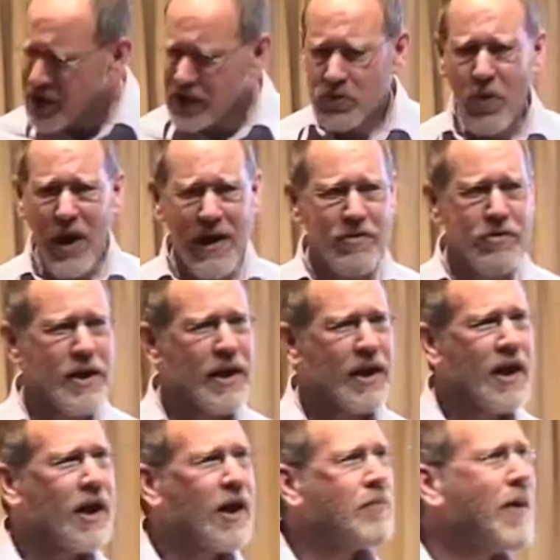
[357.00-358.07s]
this way of
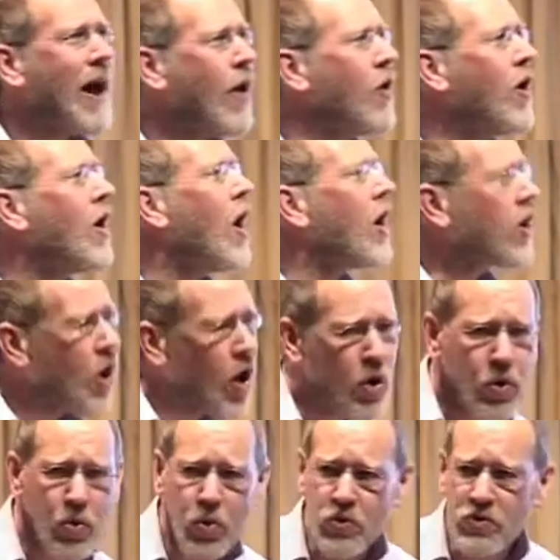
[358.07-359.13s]
thinking about a
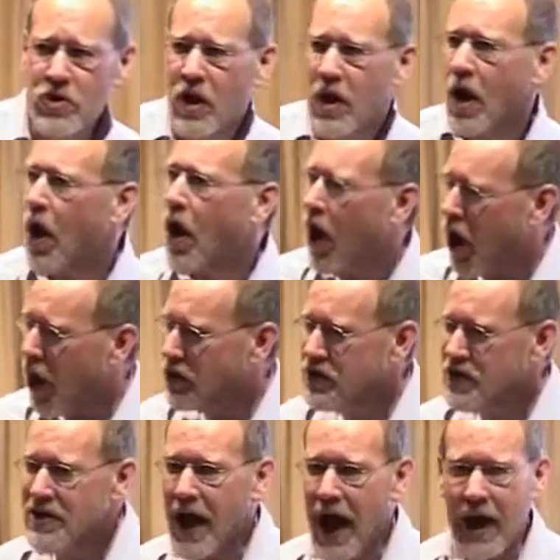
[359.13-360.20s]
cold, a heart
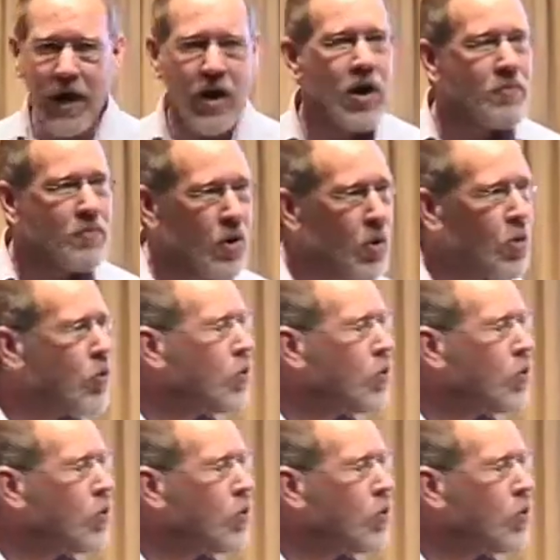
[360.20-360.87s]
attack, but